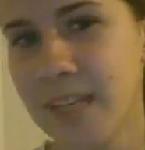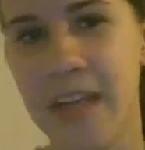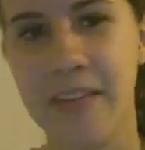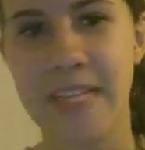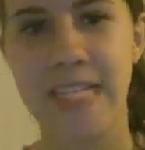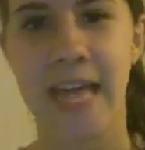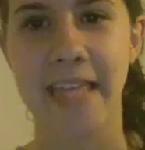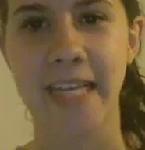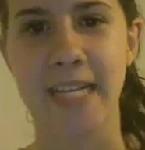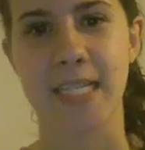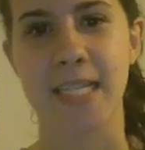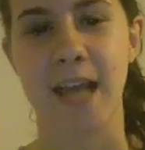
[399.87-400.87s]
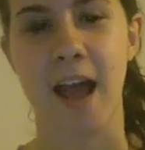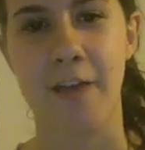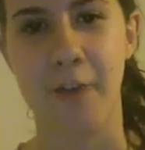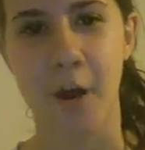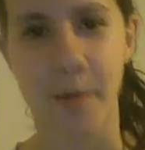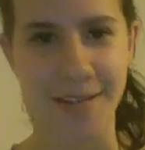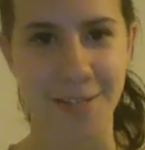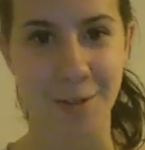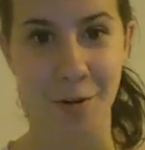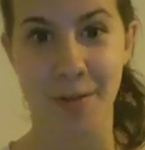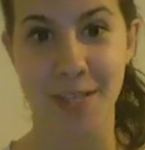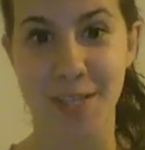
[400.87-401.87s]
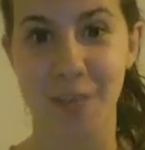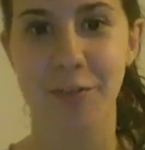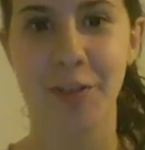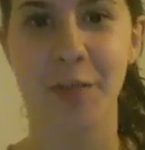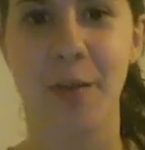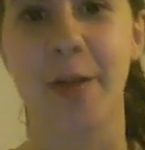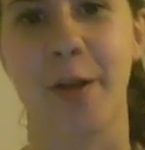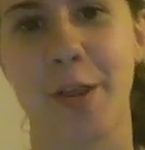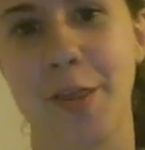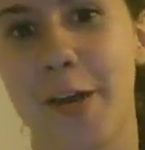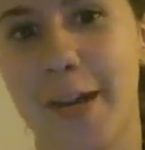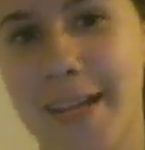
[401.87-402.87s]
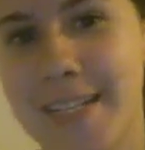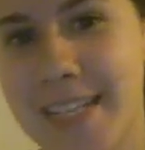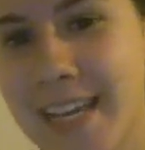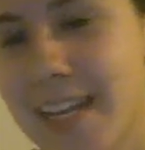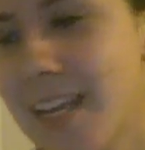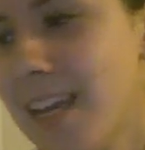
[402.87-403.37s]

And the sad thing is I've always known myself really well, or thought I did.